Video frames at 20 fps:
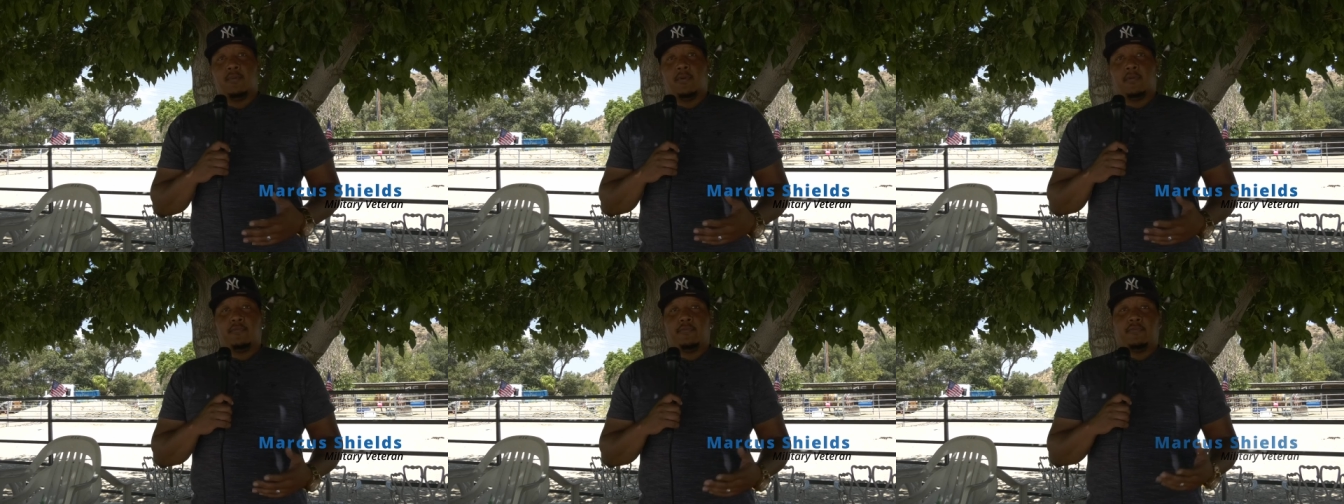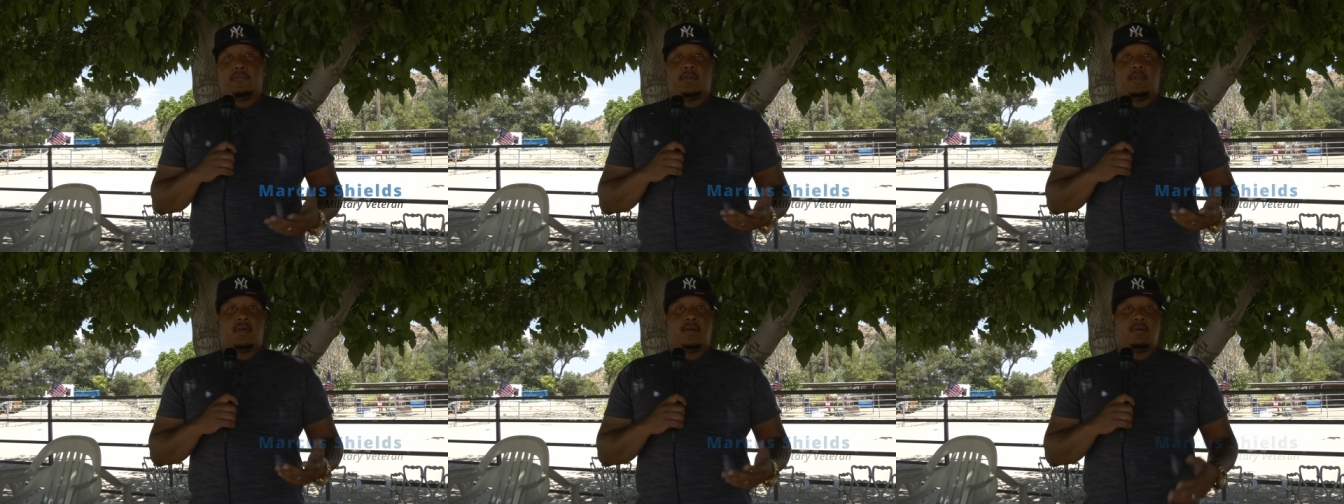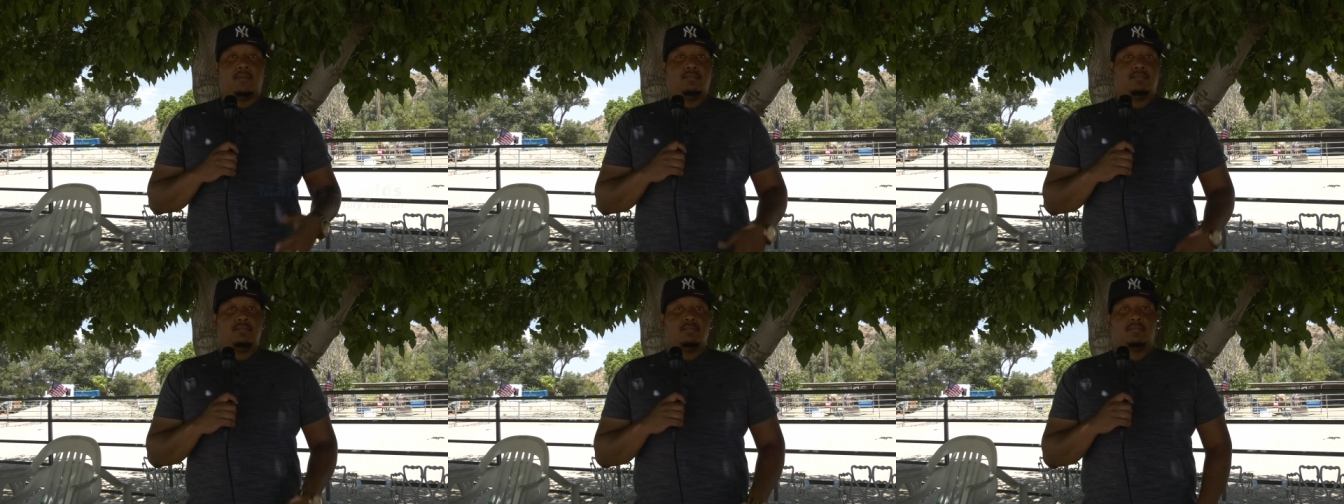with, you know,
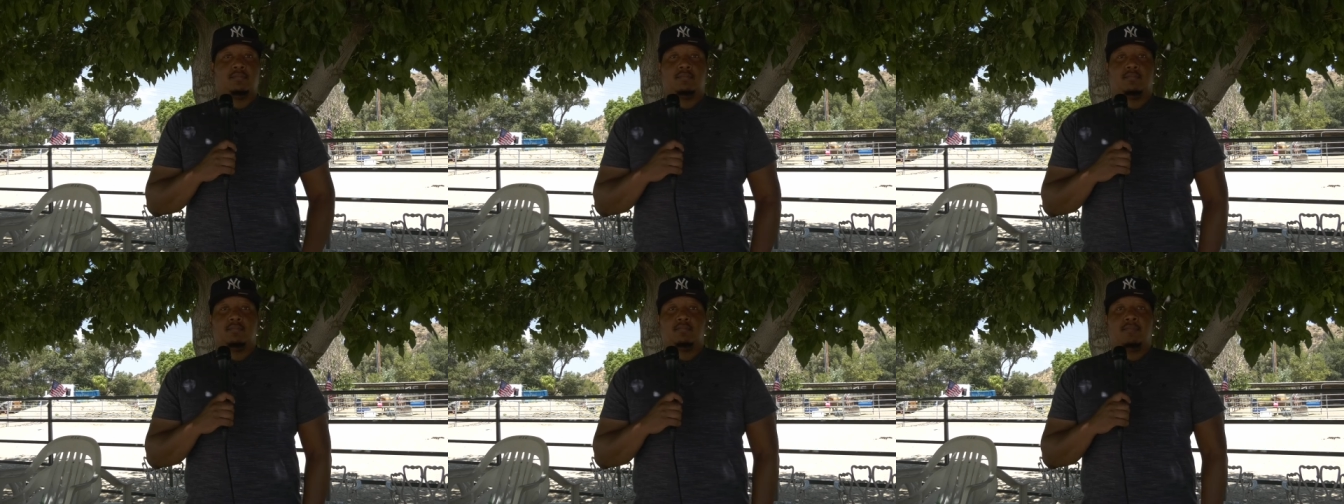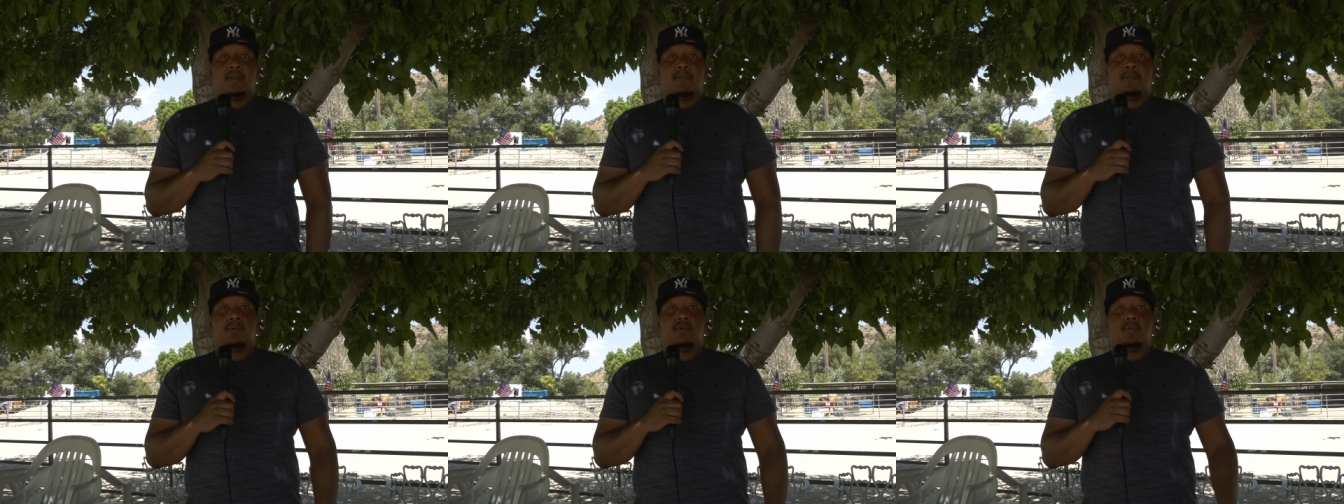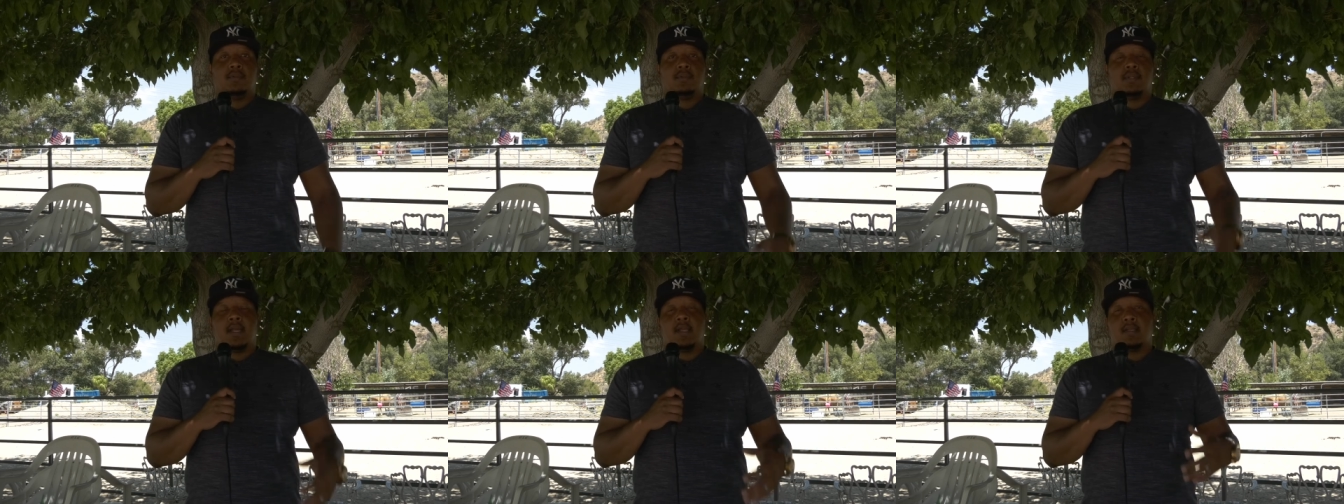people
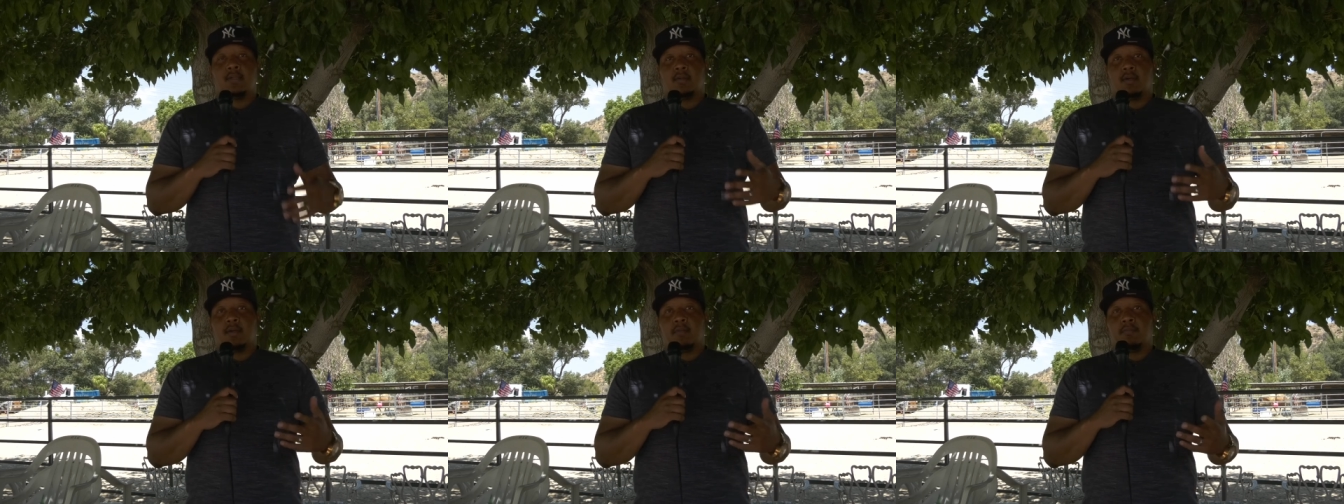that are